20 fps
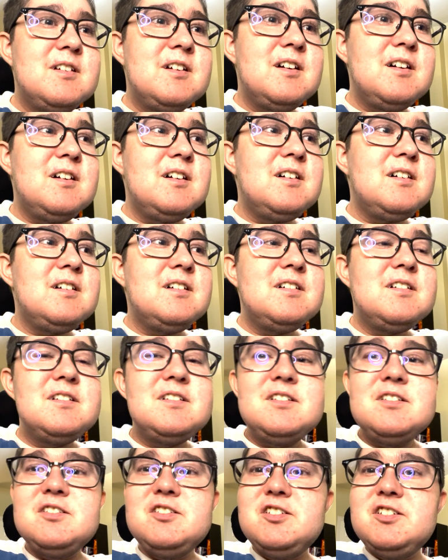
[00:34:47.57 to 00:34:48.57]
uh, uh,
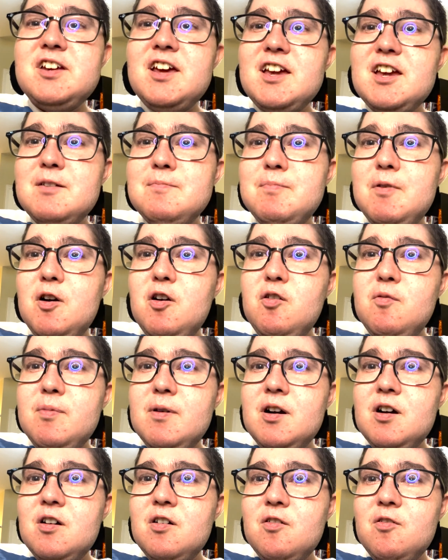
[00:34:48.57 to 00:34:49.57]
Jake
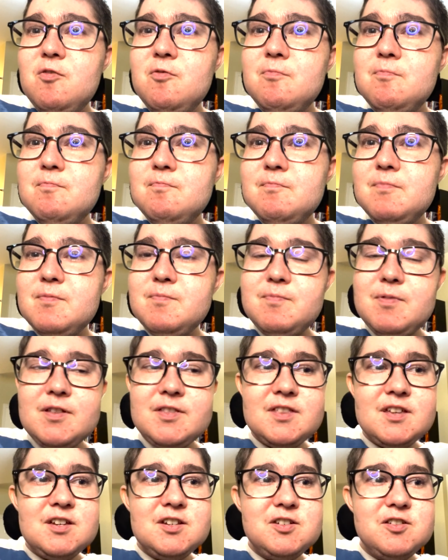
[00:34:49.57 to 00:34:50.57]
Bobo,
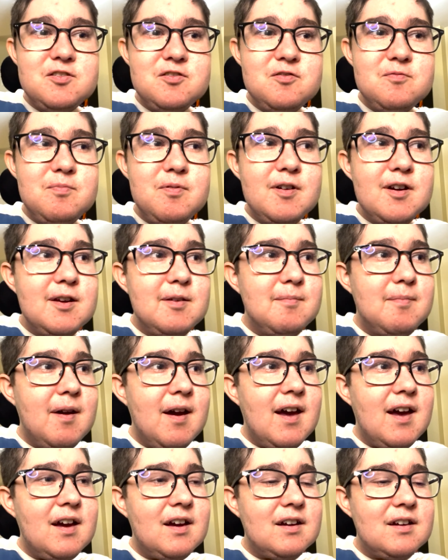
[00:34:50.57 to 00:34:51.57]
but they do bring
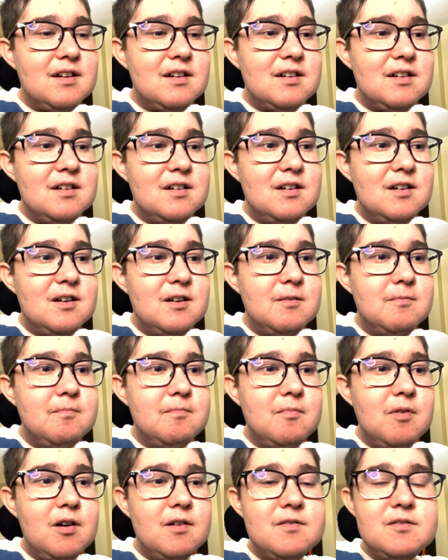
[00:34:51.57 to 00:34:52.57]
back, um,
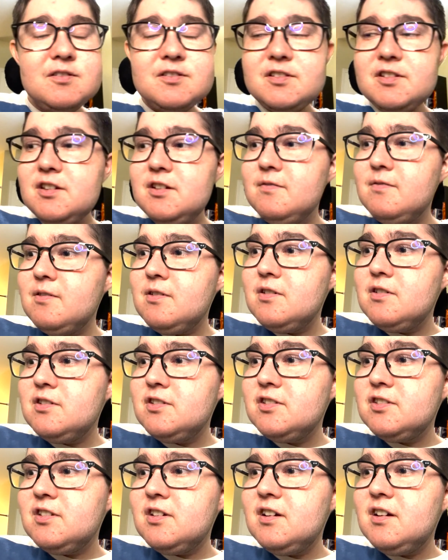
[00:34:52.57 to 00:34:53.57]
wide
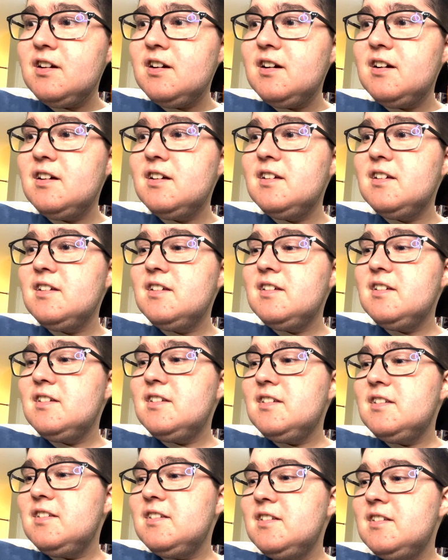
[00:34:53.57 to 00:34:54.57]
receivers, uh,
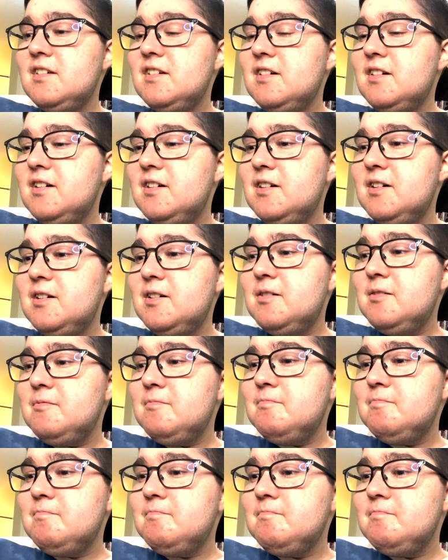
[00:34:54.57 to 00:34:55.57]
um,